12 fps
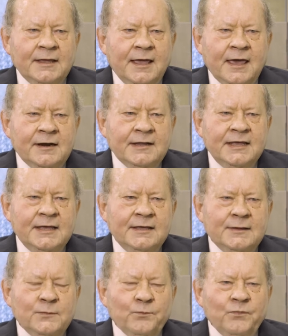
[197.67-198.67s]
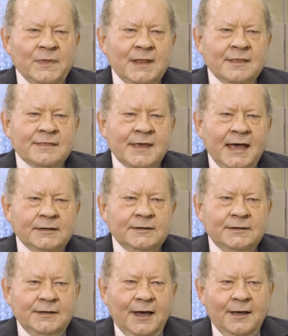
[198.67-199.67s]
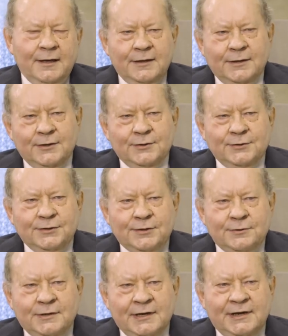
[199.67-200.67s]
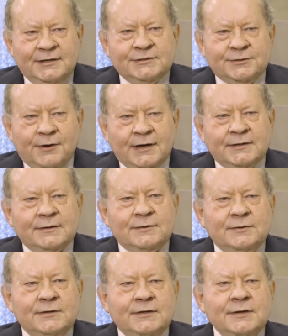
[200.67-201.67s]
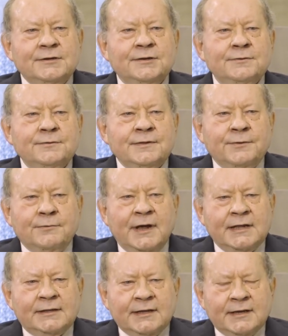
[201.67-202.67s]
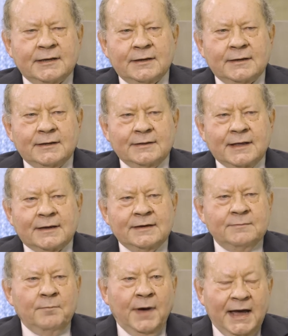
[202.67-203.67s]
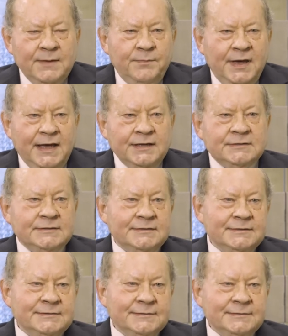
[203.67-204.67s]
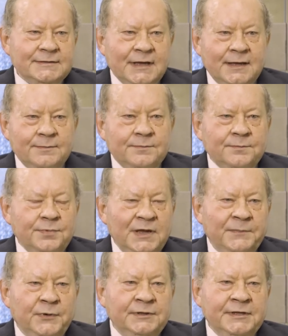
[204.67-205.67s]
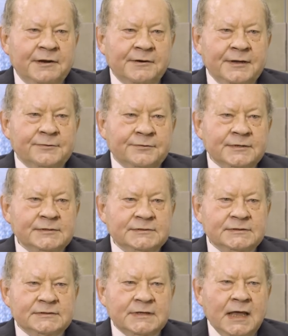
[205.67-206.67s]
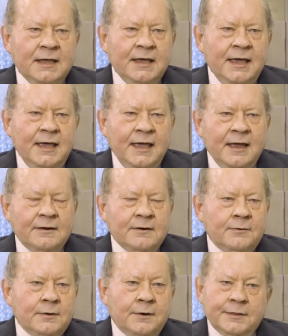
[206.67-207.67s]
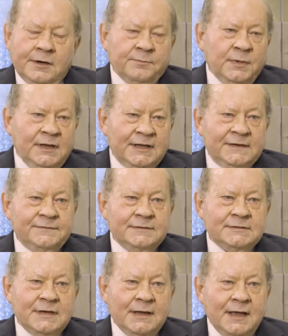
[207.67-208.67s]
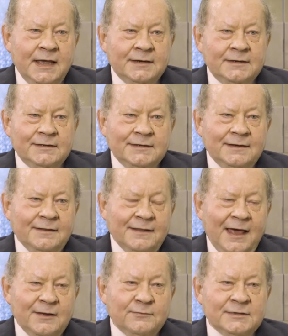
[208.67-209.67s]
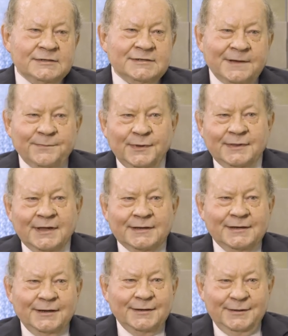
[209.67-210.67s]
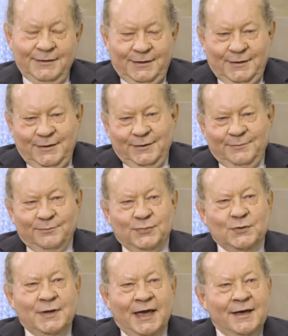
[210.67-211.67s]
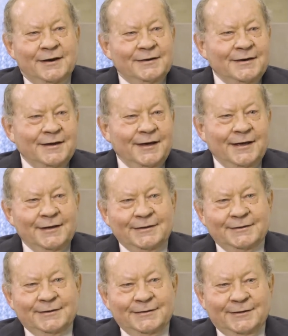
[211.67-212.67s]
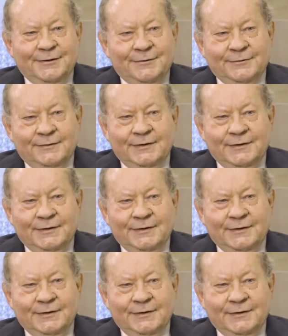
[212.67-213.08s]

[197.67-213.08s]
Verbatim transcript: entity that uh, you can instruct to do the right thing that can bypass uh, people and their interests uh, or, or their beliefs. And that was something that Buchanan, uh, you know,